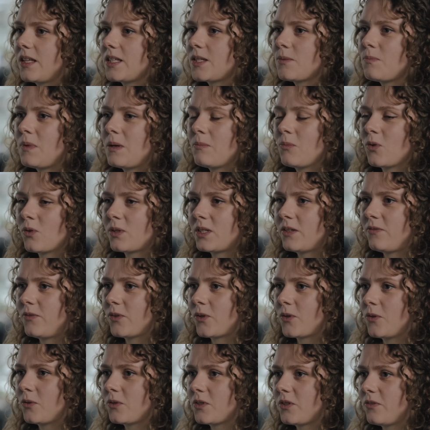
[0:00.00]
it's a bit more
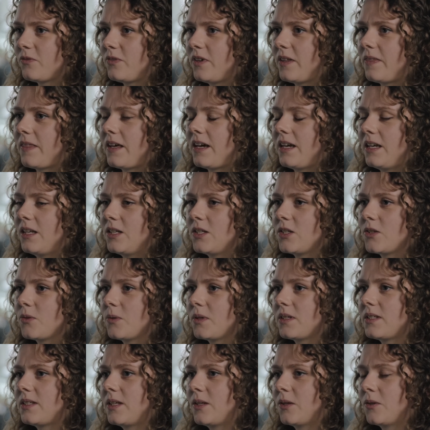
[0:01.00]
difficult to fit that into
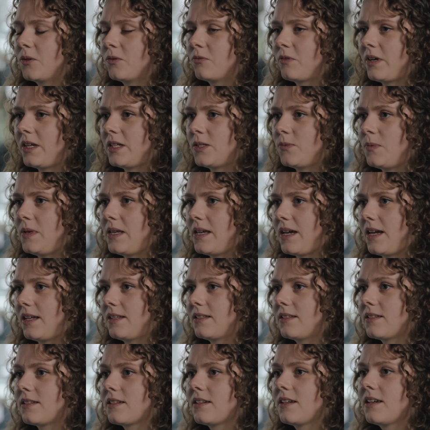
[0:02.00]
a single race
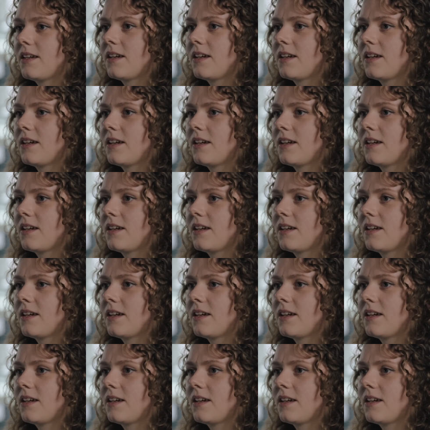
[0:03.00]
weekend.